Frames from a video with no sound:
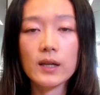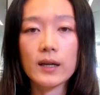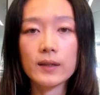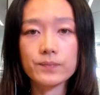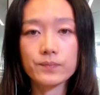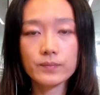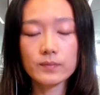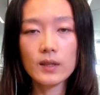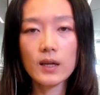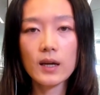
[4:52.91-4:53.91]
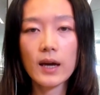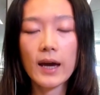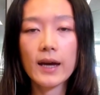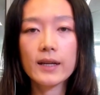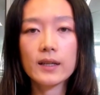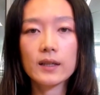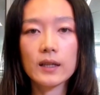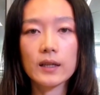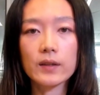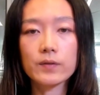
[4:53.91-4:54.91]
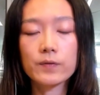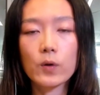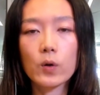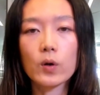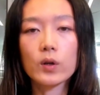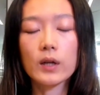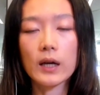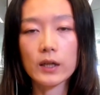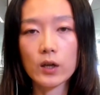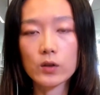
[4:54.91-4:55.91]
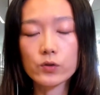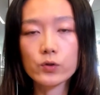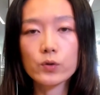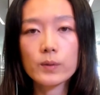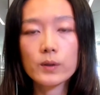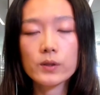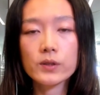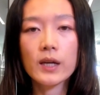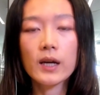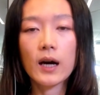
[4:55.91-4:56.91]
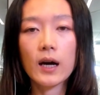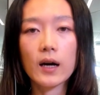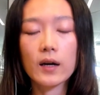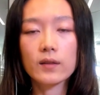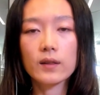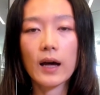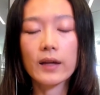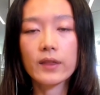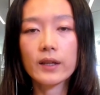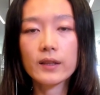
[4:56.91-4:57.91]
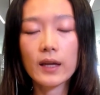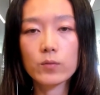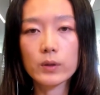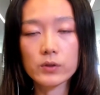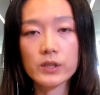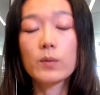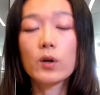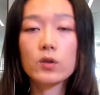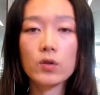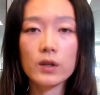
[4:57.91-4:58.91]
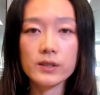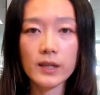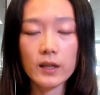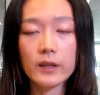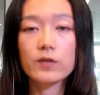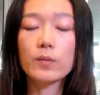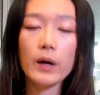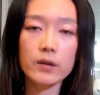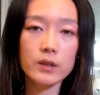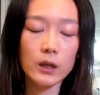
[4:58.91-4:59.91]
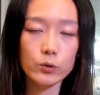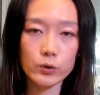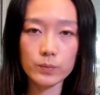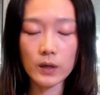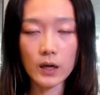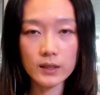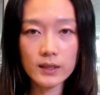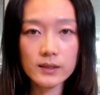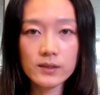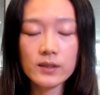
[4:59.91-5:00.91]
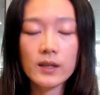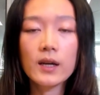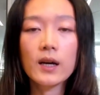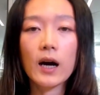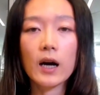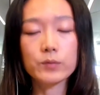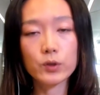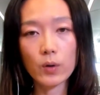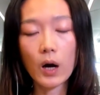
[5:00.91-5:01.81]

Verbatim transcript: Um, And uh, for uh, consumers, uh, I think that we will see more cross-selling from agricultural products um, to